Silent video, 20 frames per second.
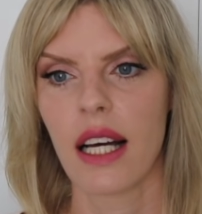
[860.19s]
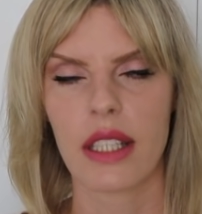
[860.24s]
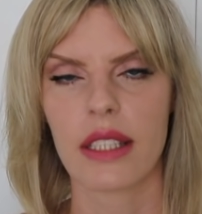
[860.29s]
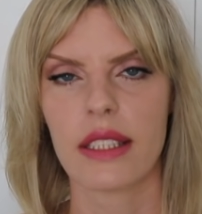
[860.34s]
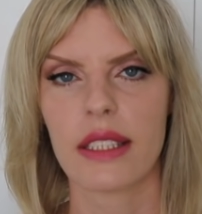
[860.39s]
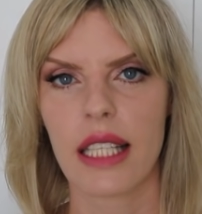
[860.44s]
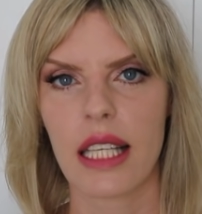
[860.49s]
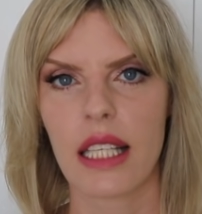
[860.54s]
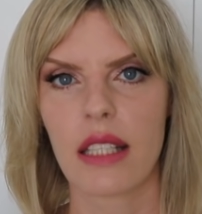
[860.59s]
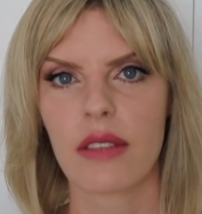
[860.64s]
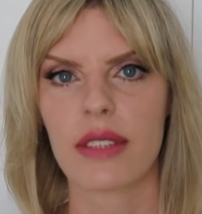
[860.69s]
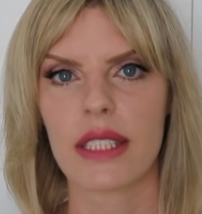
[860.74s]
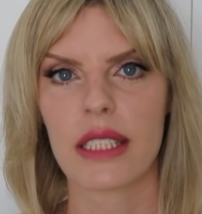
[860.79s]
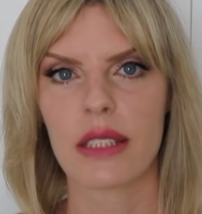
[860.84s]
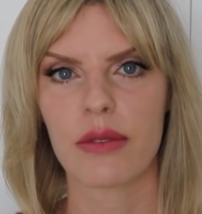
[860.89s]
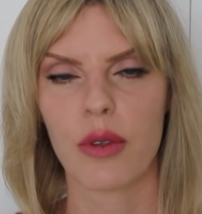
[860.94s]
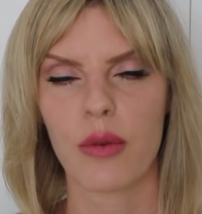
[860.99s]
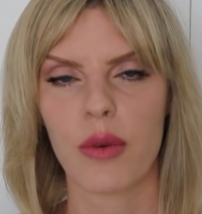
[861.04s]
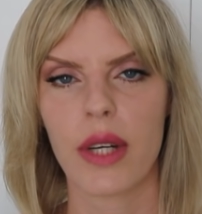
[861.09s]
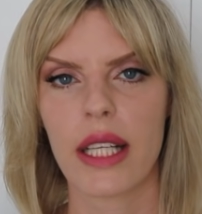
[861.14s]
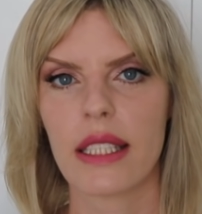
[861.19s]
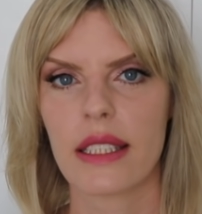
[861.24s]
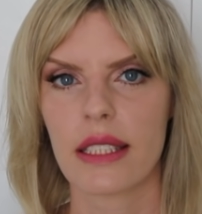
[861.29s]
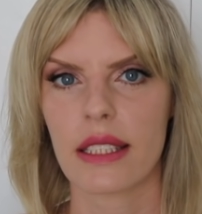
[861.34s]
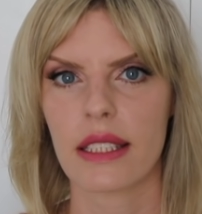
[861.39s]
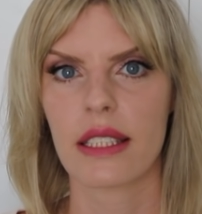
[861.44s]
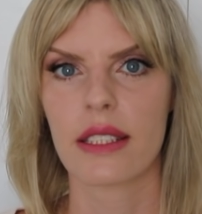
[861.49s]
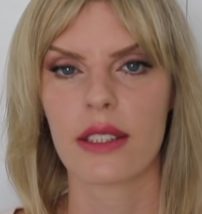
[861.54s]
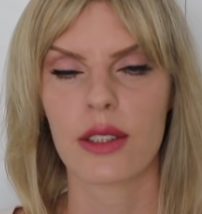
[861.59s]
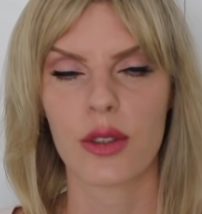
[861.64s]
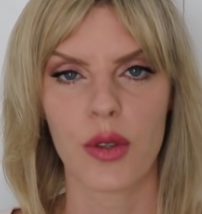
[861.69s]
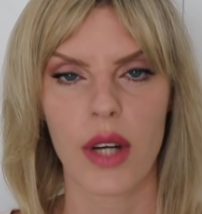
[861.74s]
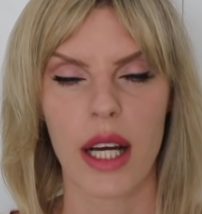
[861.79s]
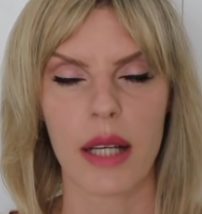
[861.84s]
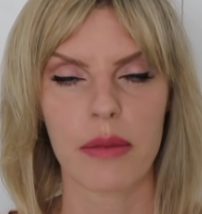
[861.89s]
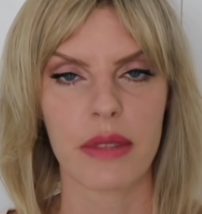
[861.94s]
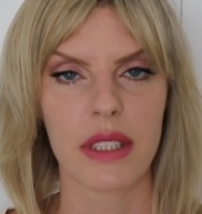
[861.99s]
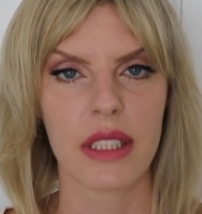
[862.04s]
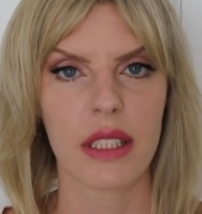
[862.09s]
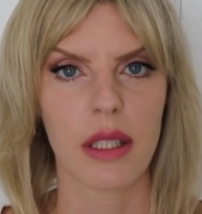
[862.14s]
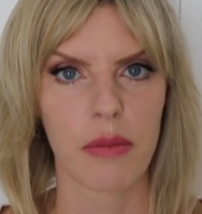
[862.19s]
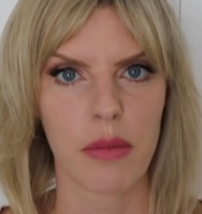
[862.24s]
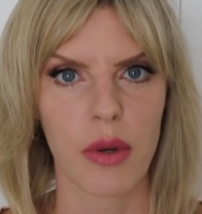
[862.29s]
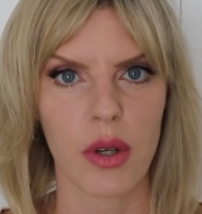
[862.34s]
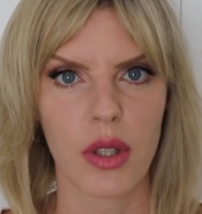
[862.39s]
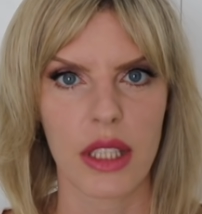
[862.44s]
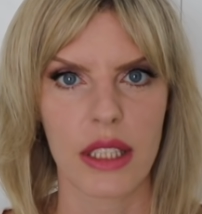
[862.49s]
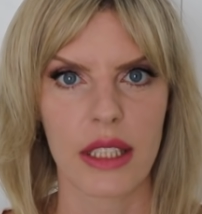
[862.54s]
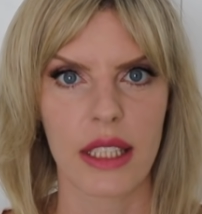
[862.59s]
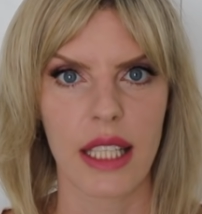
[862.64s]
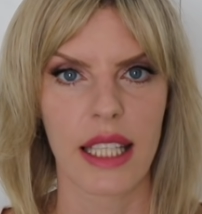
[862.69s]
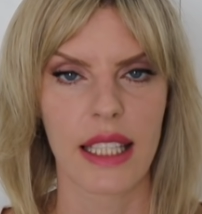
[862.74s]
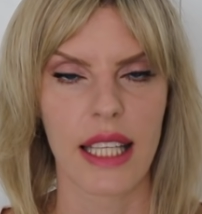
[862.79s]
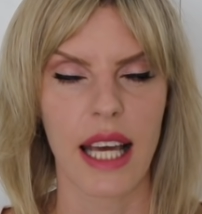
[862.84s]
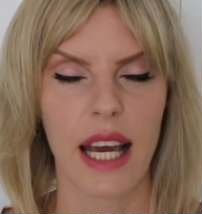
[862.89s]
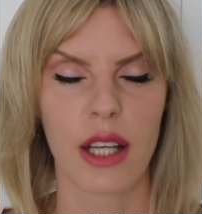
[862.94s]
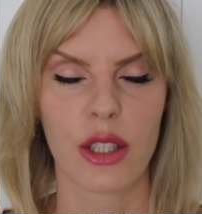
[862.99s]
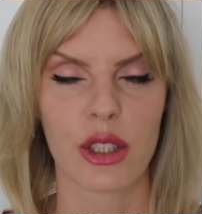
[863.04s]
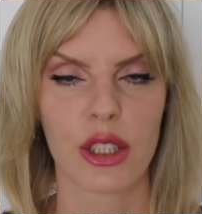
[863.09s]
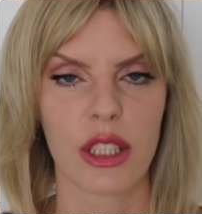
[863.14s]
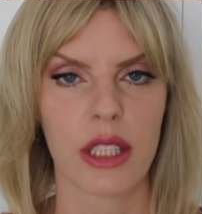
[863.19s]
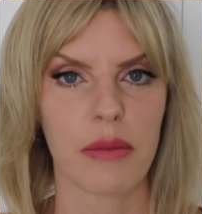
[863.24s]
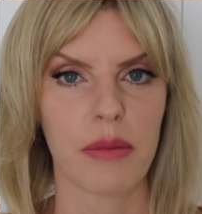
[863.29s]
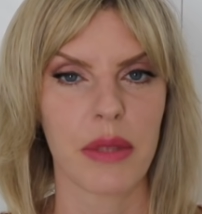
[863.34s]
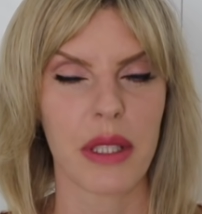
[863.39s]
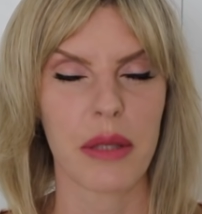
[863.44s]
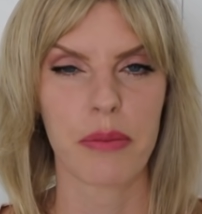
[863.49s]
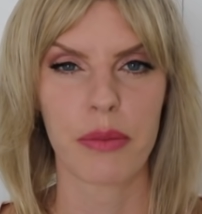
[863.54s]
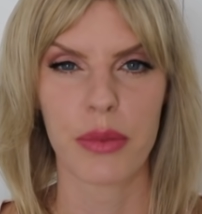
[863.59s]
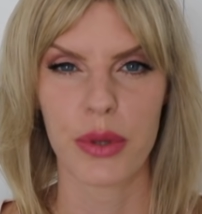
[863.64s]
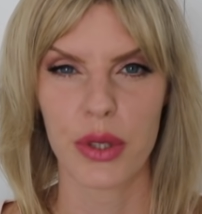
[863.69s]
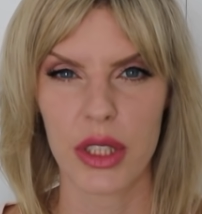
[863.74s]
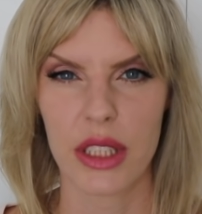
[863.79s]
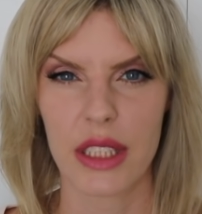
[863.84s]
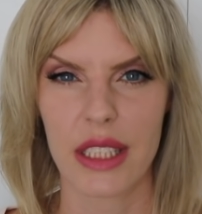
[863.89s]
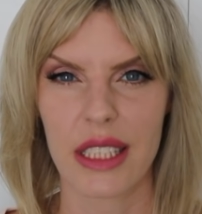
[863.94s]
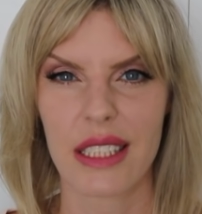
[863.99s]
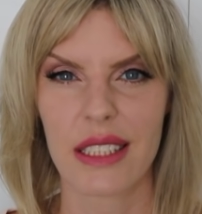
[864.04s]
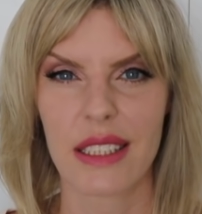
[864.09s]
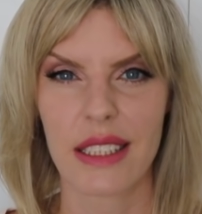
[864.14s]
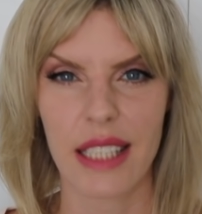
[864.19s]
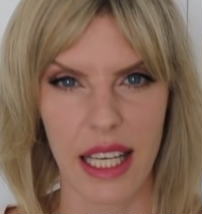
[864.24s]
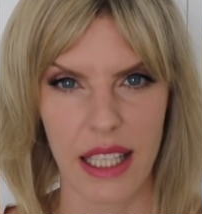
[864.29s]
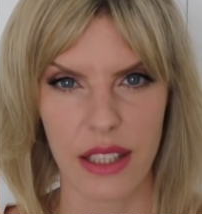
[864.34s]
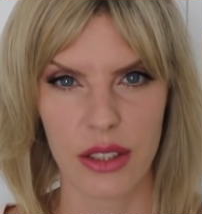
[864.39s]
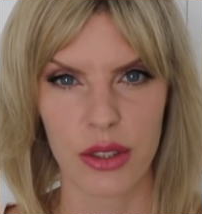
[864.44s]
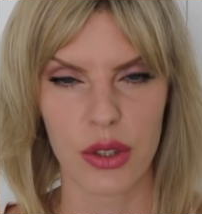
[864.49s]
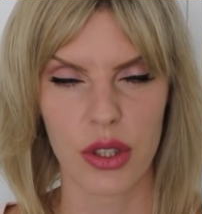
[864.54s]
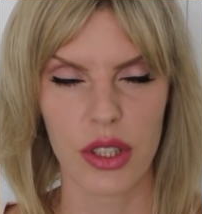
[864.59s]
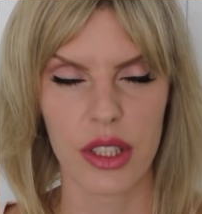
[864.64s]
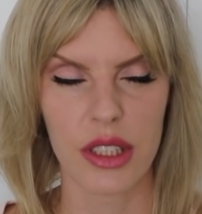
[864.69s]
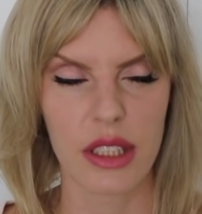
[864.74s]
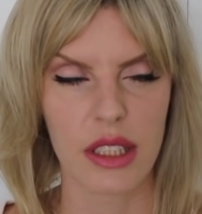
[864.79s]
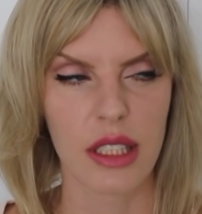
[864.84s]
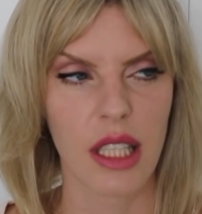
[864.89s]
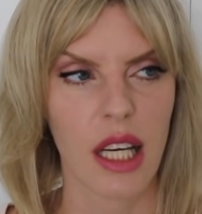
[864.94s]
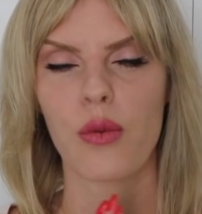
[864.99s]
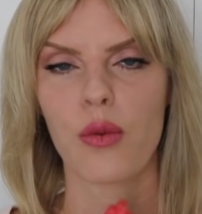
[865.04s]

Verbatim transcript: Saying this the way it's described in a book, it can actually be pretty dangerous.